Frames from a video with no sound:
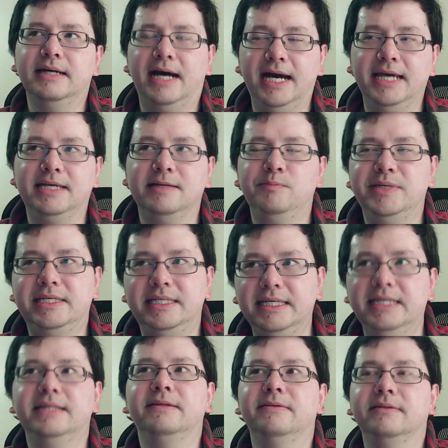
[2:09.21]
I can
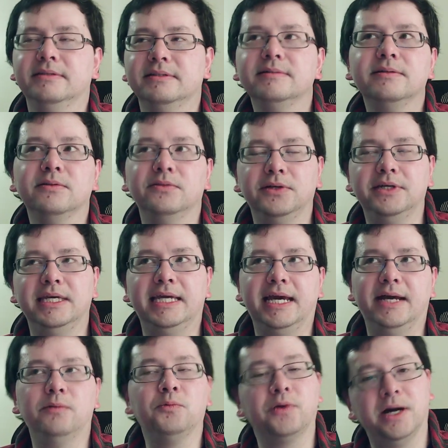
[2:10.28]
begin looking
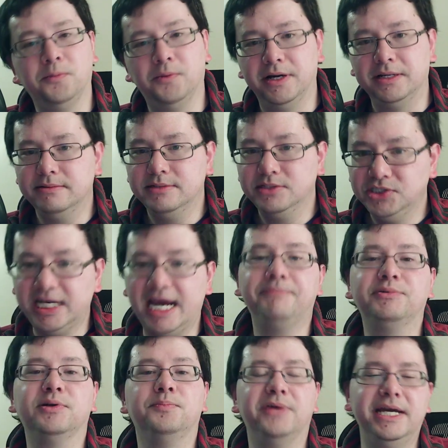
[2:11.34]
at where I want
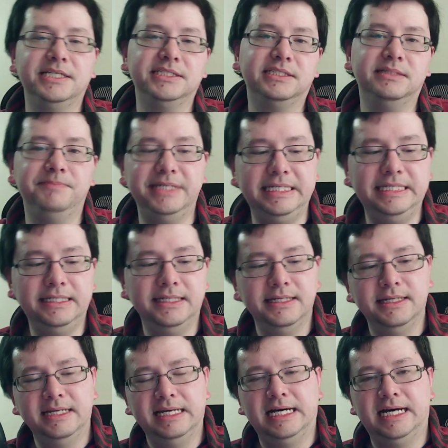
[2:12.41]
chapter breaks to be
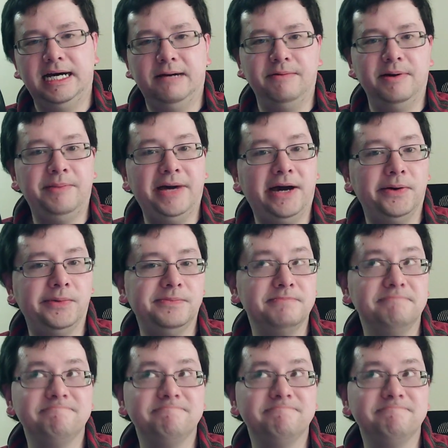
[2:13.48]
um, about.